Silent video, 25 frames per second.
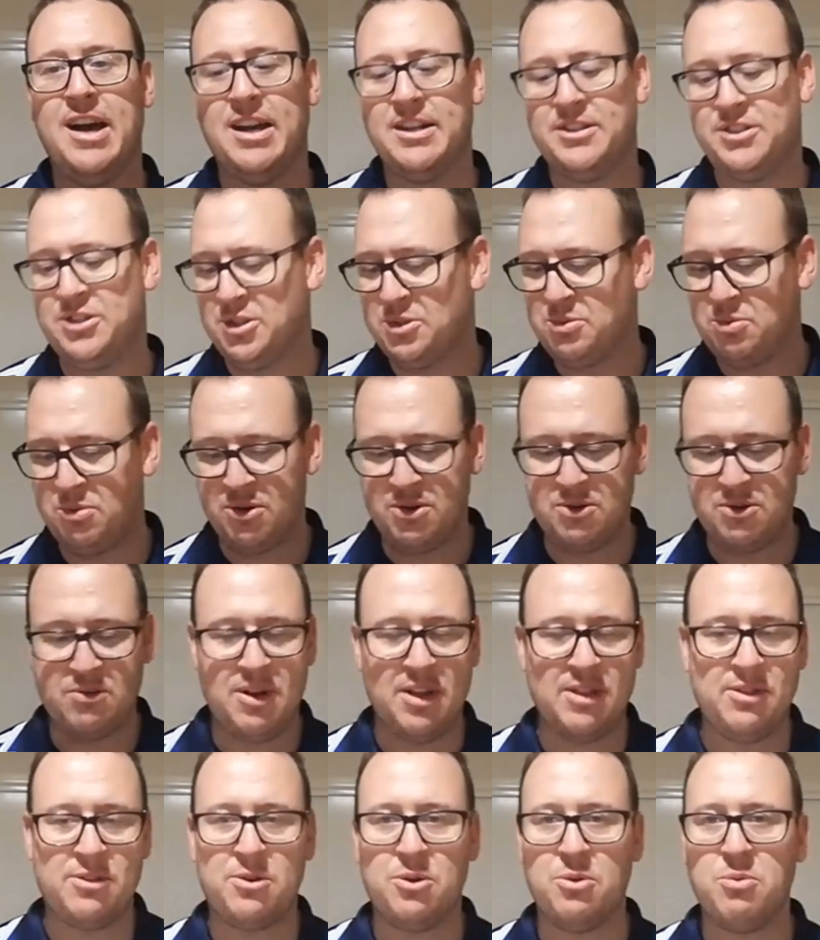Just wanted to
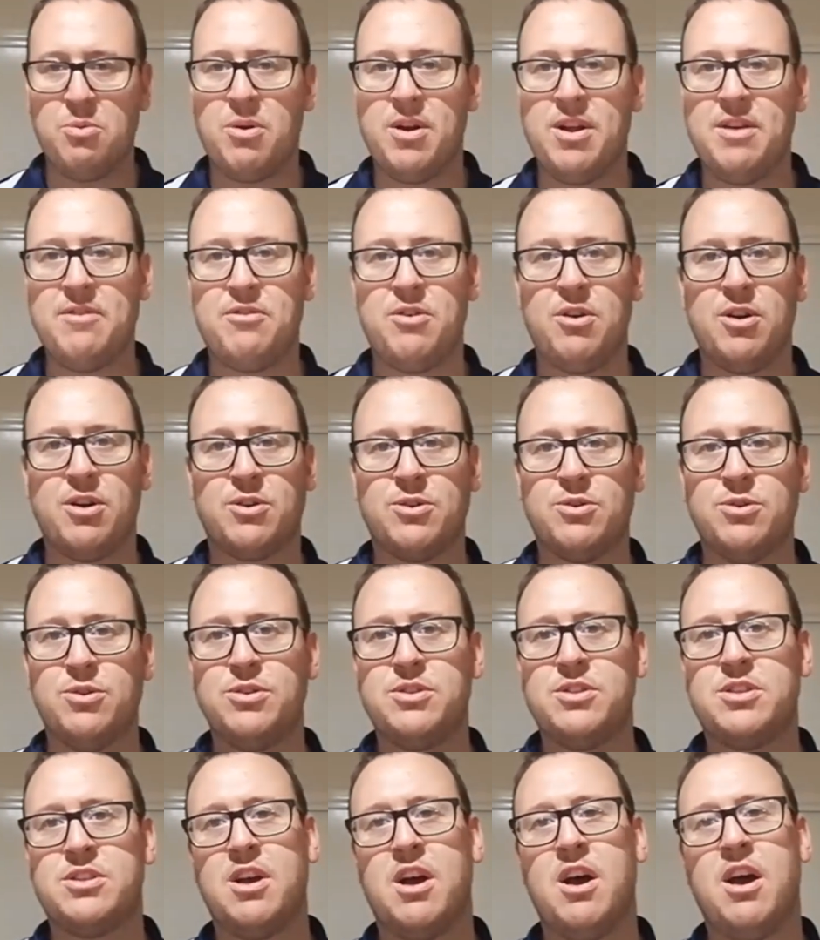run through whatever I could.
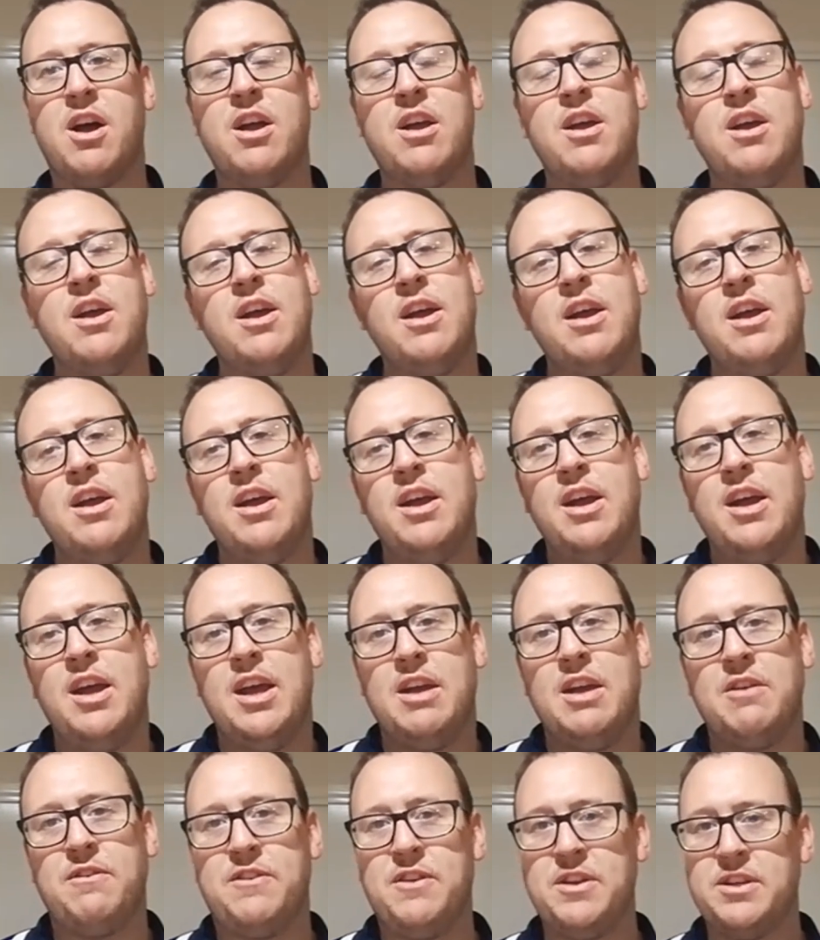So
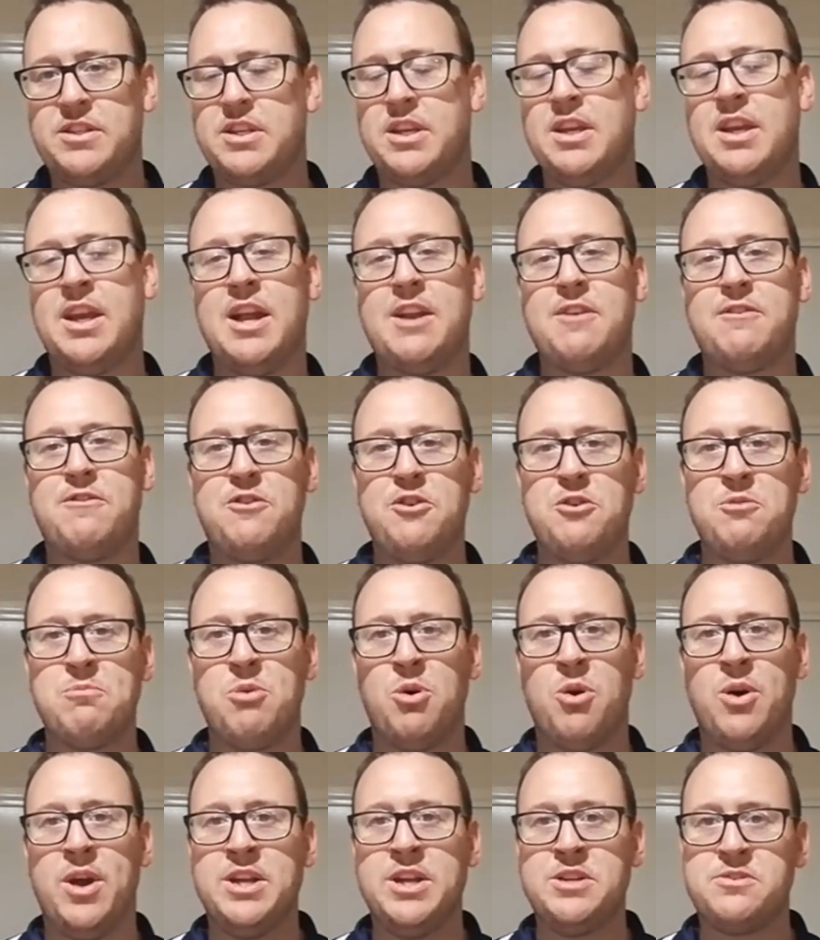if this can get a few
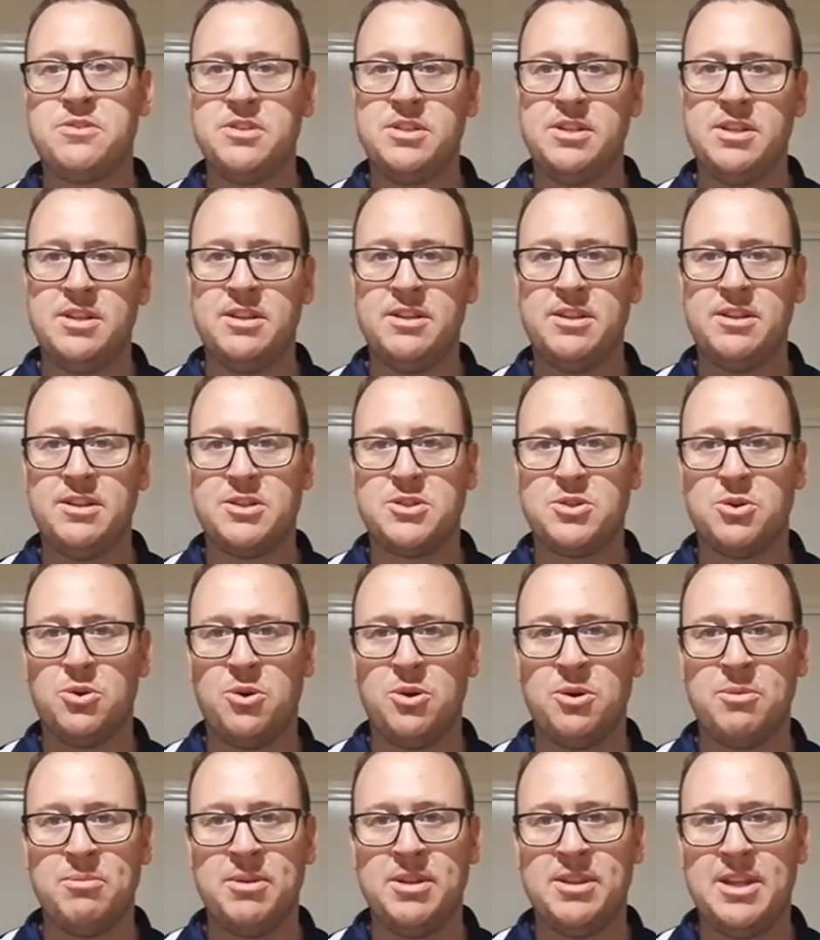more entries into the
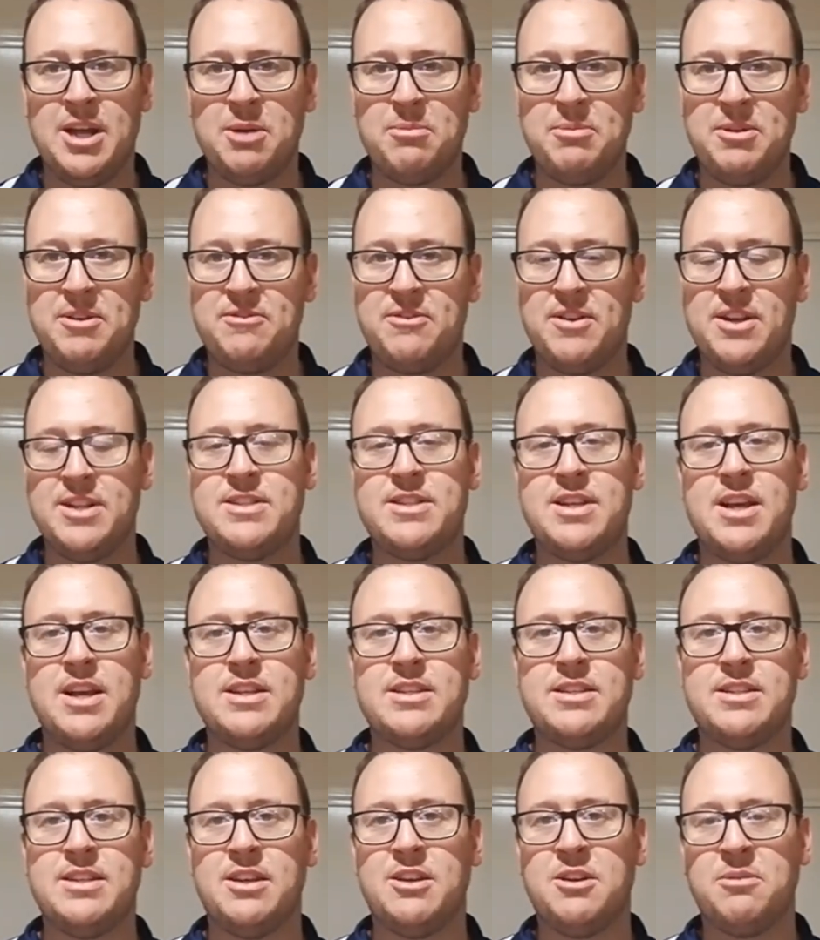tournament, that'll be
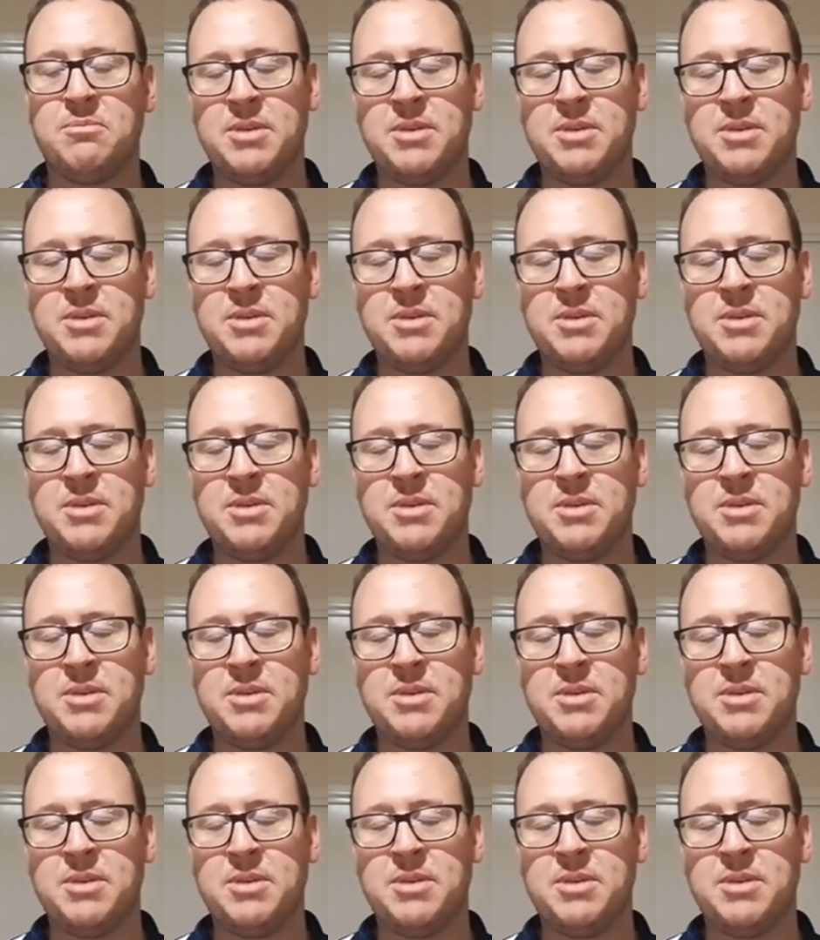fantastic.